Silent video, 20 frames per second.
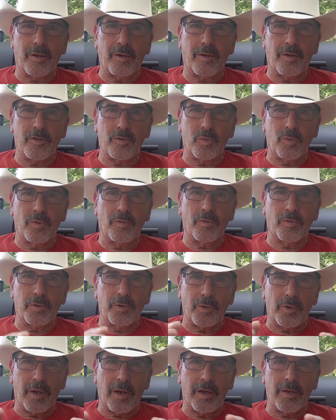on a swivel,
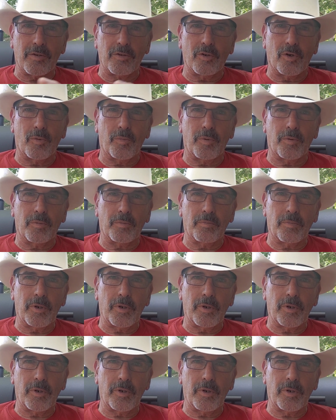your eyes open.